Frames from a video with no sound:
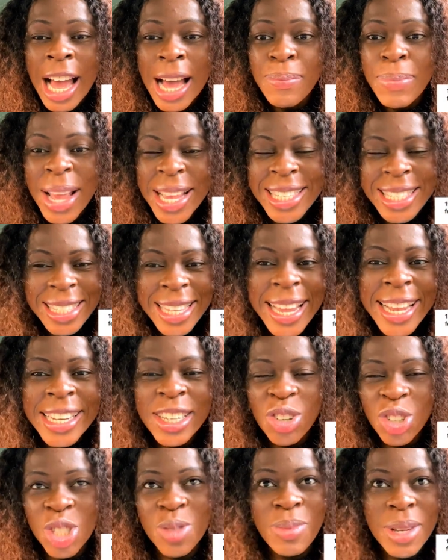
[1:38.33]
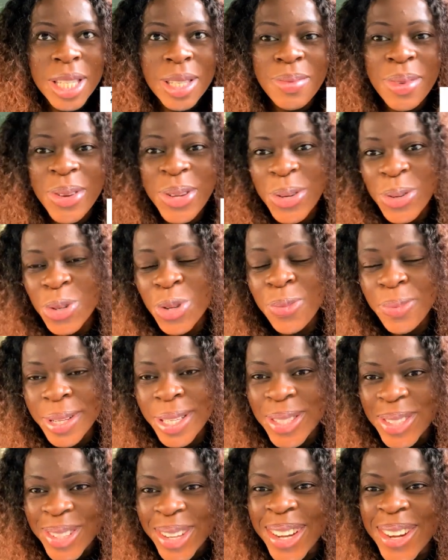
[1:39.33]
by saying, Nurse Mercy Mary, could you
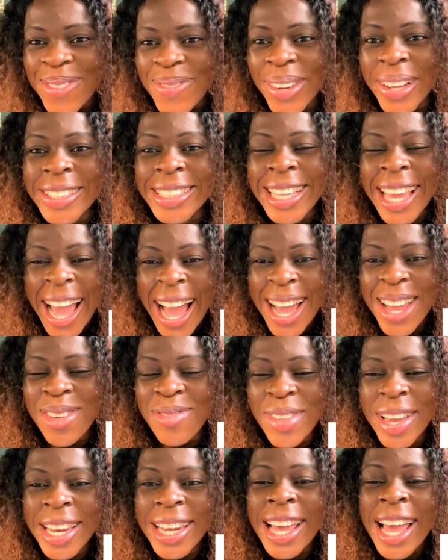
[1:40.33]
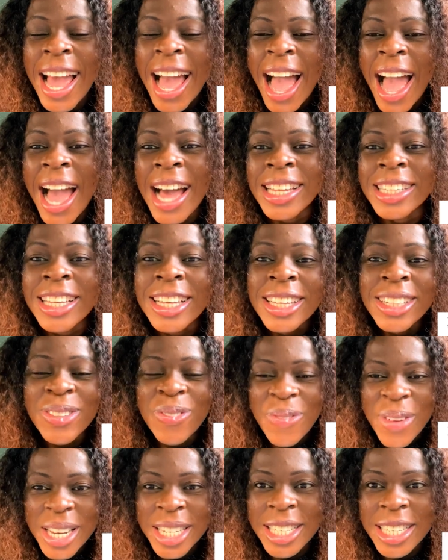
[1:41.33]
please talk about the hymen and the
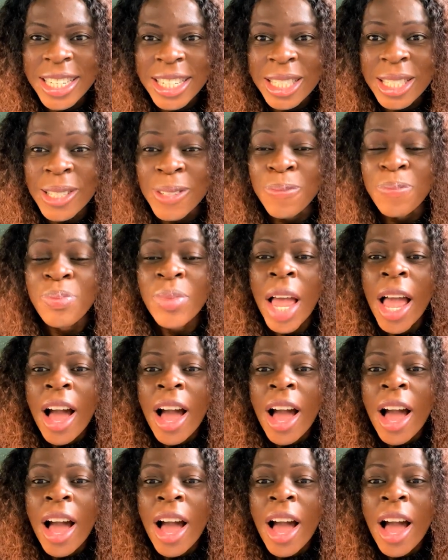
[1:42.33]
virginity?